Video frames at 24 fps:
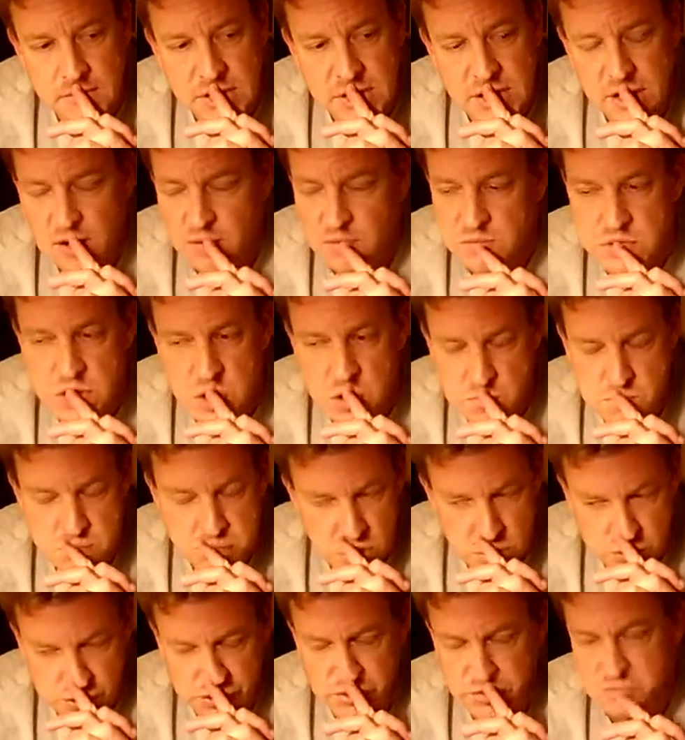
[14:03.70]
You know, don't
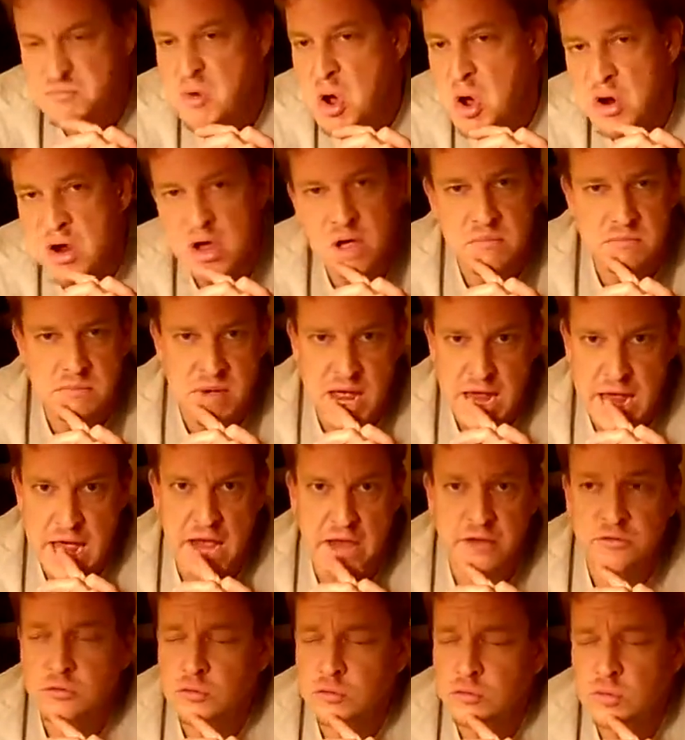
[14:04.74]
blow smoke up my
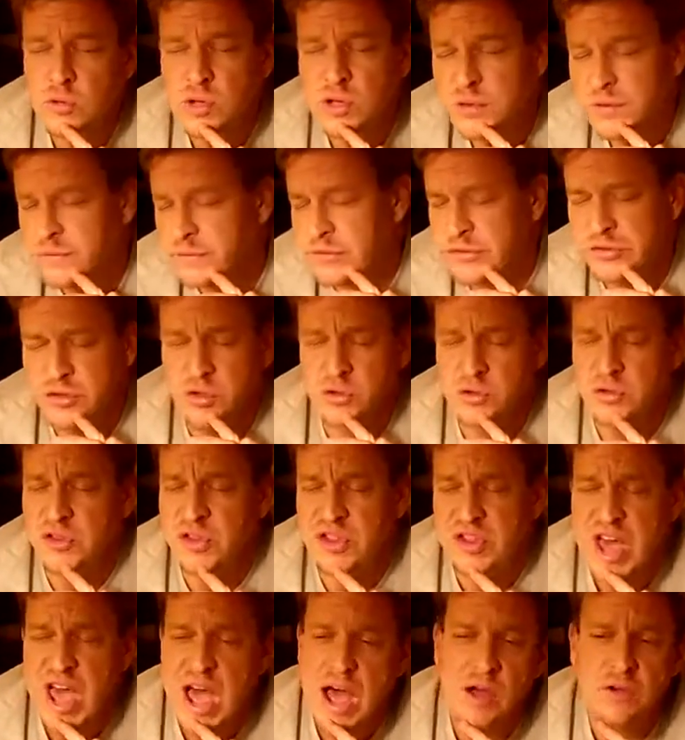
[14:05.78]
ass. We've sold
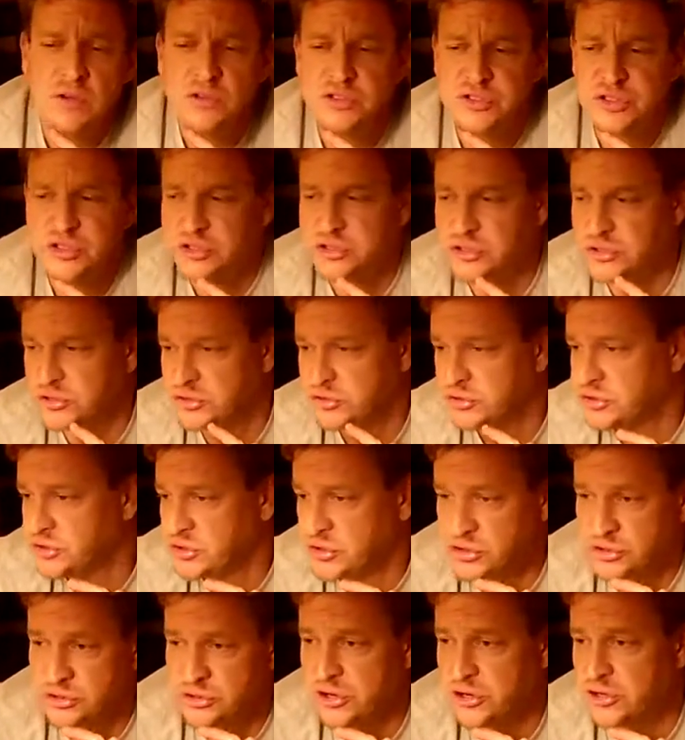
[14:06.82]
thousands
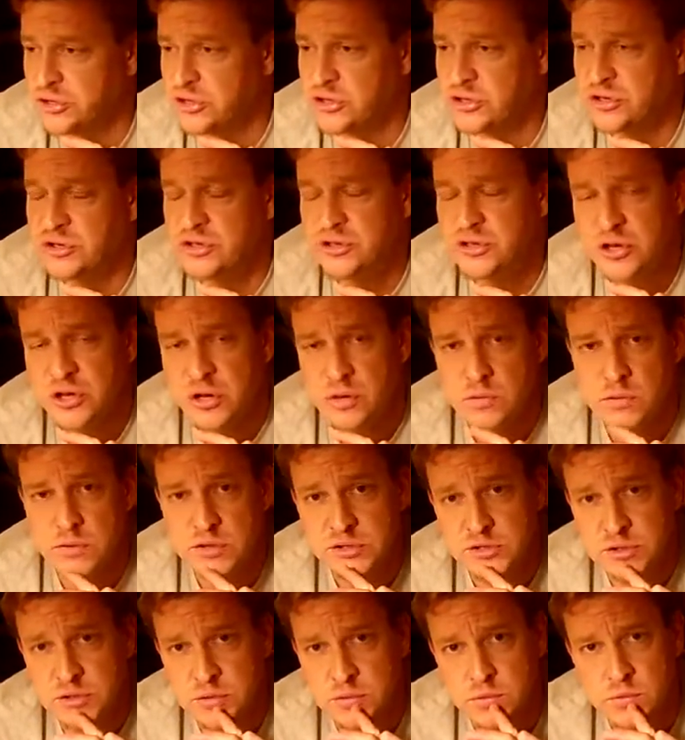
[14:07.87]
and
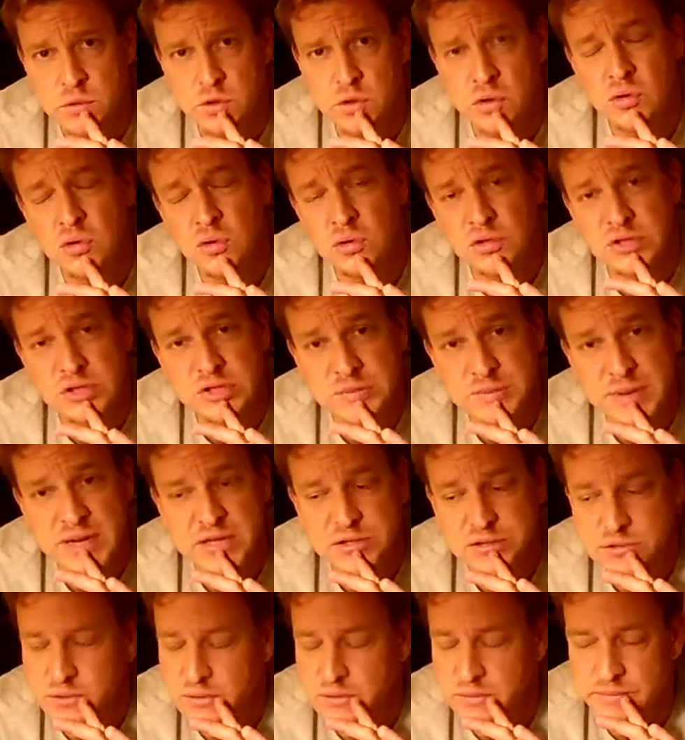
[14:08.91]
we're so cool and
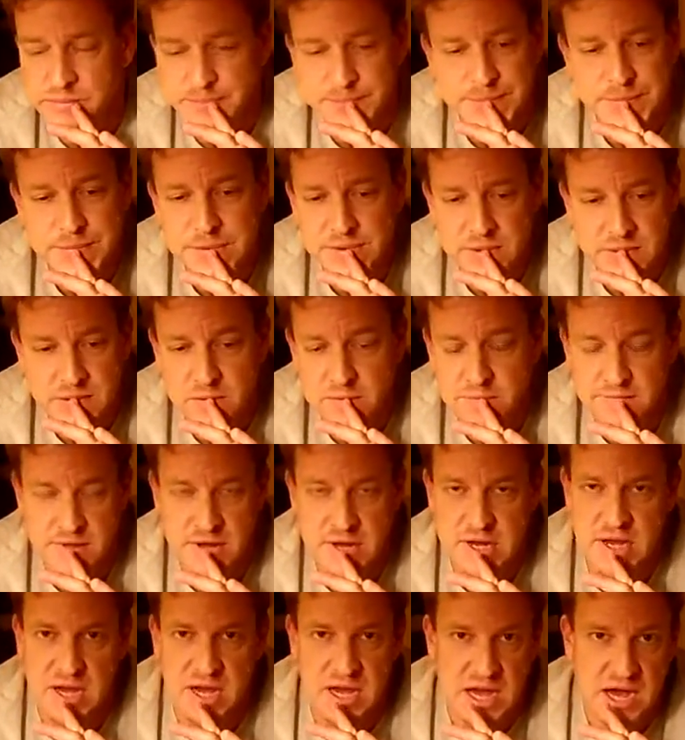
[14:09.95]
special. Don't
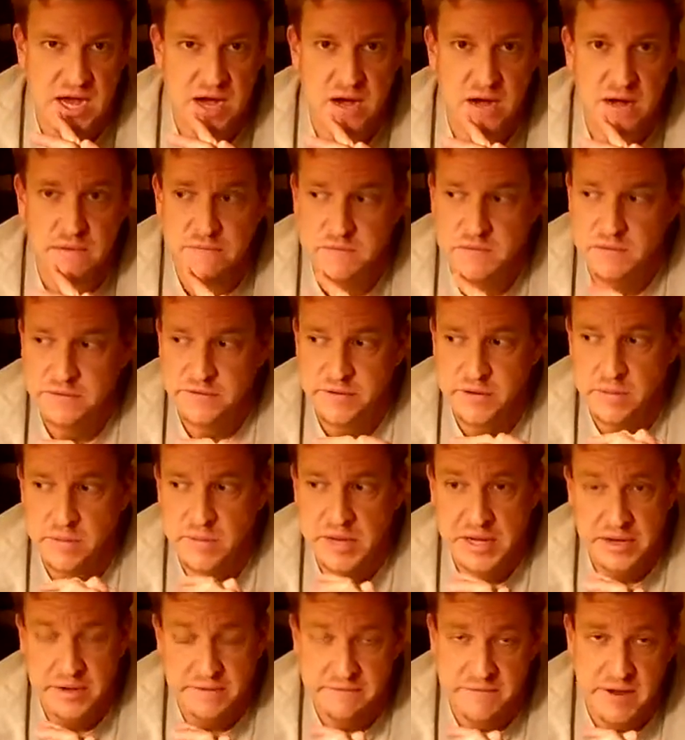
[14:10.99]
fucking care. If you sell
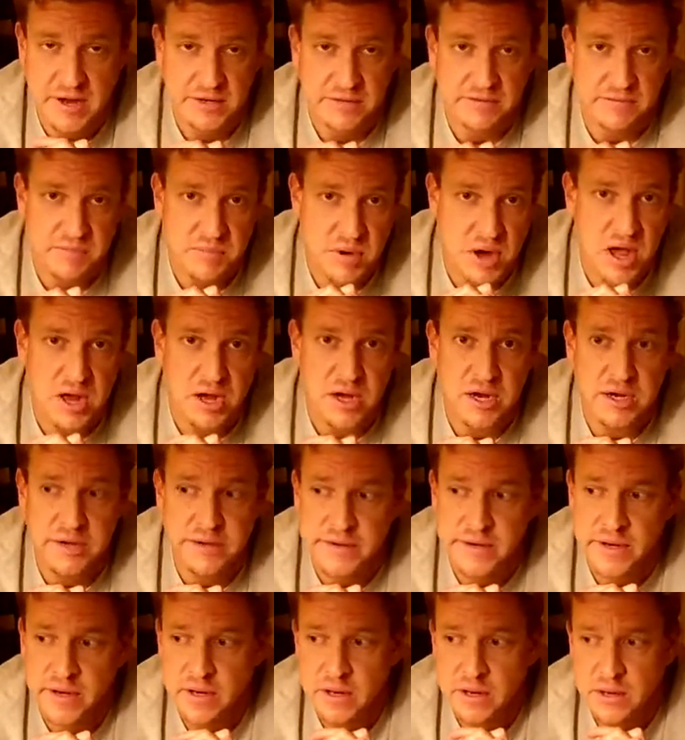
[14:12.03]
me a defective product,
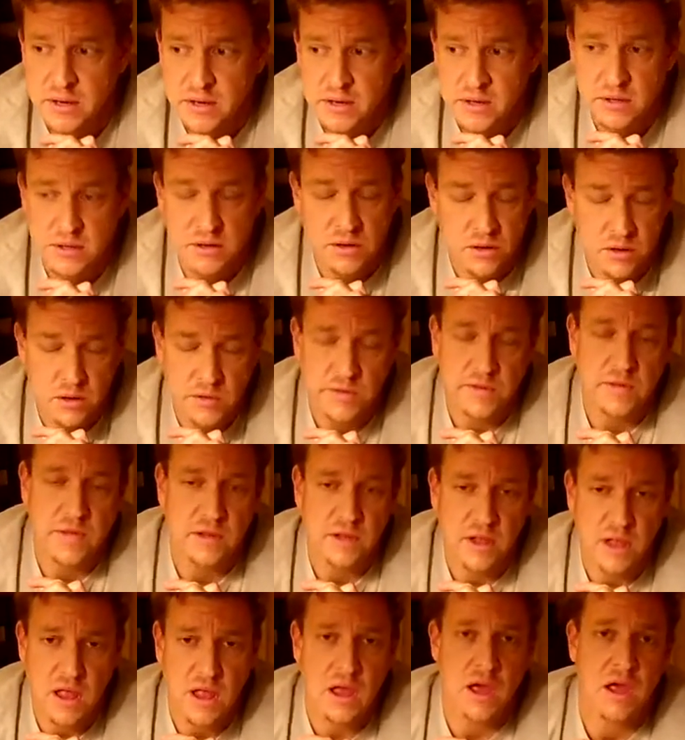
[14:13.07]
you're on
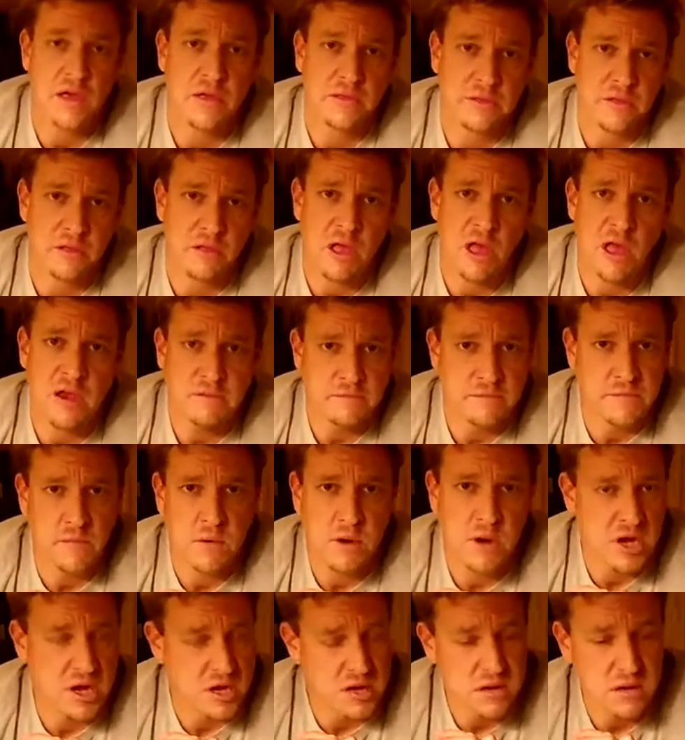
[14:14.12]
the line
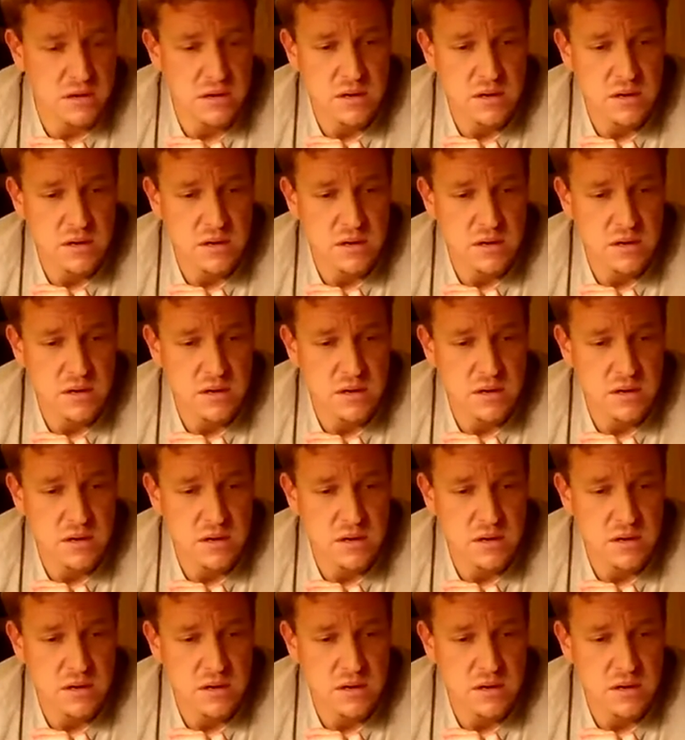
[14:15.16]
for it.